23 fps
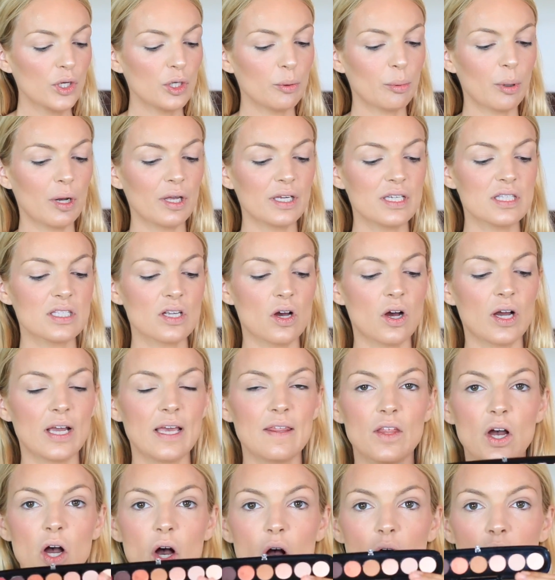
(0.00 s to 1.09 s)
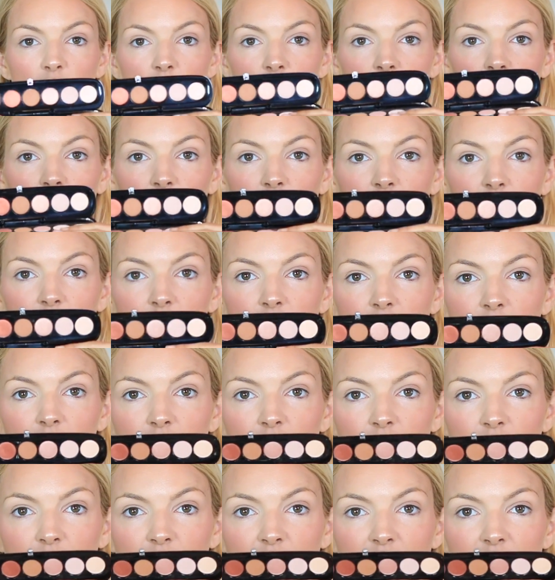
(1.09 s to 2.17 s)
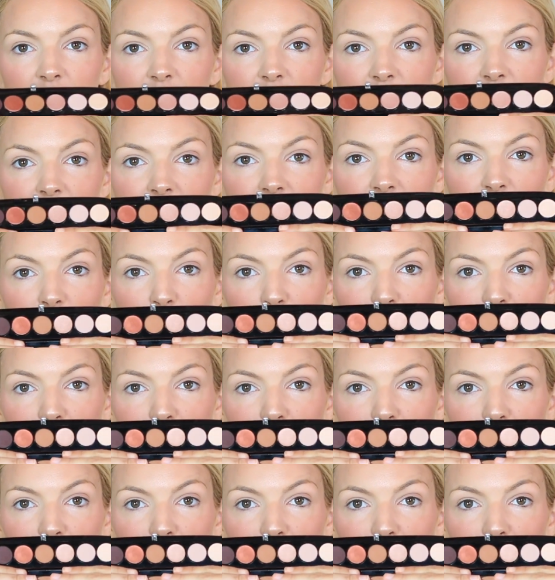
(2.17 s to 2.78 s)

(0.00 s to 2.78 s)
you probably saw it in the haul, this